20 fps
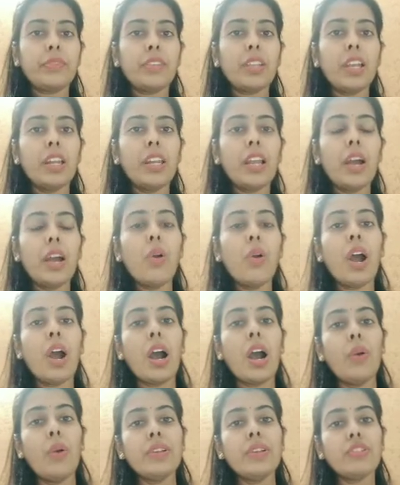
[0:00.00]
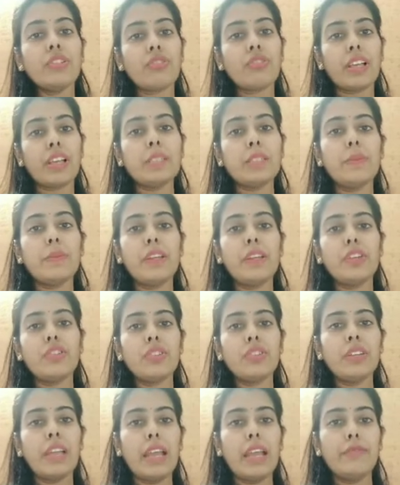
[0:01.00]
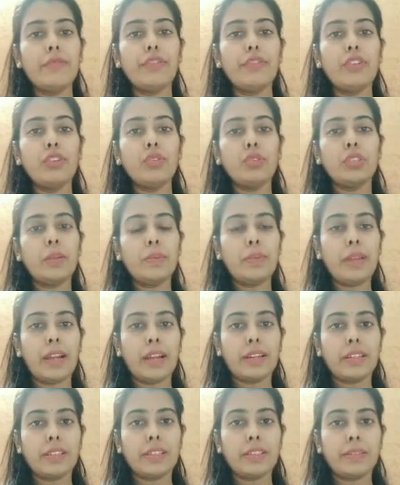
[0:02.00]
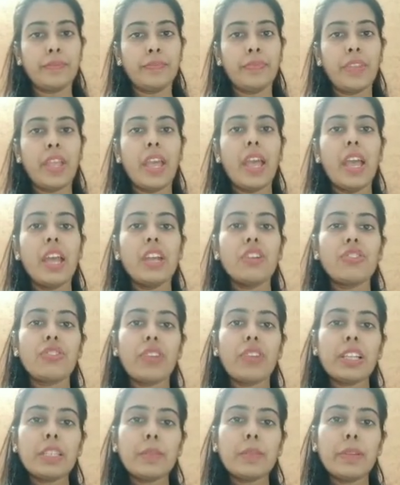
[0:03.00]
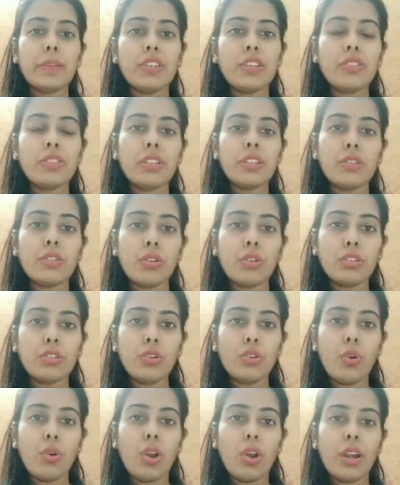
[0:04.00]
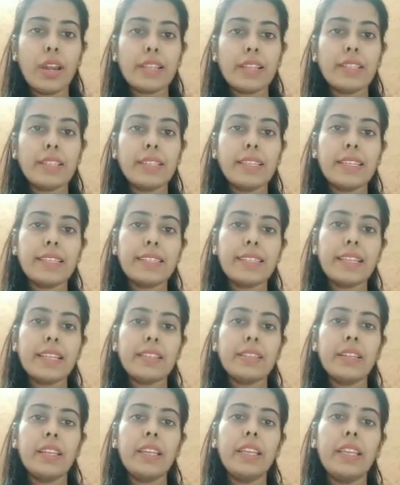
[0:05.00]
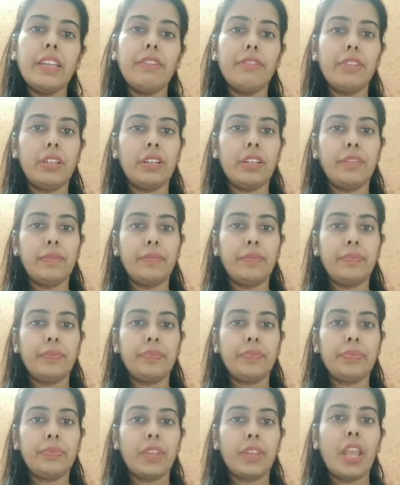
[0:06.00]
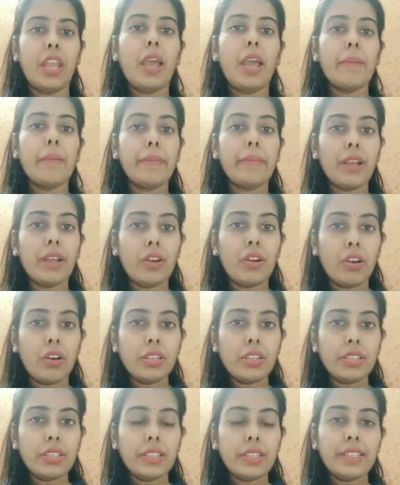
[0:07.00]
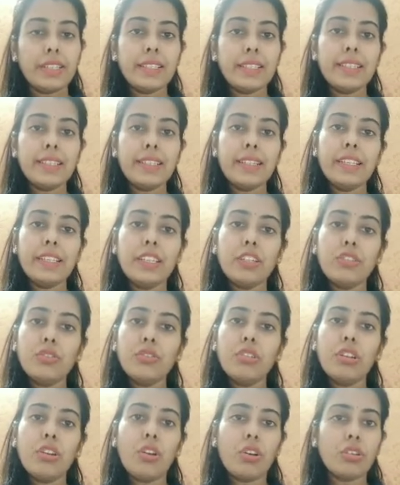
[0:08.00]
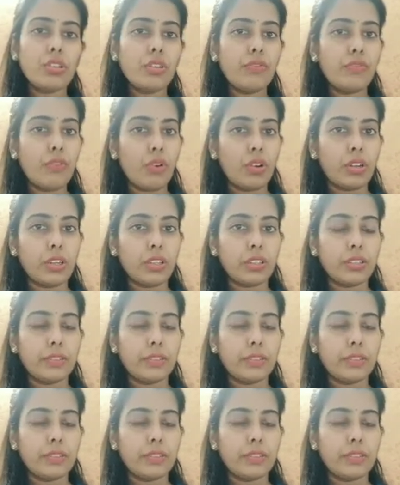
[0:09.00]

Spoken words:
Now, how is transpiration helpful to the plants? Transpiration is also called as a necessary evil because it is leading to the loss of water,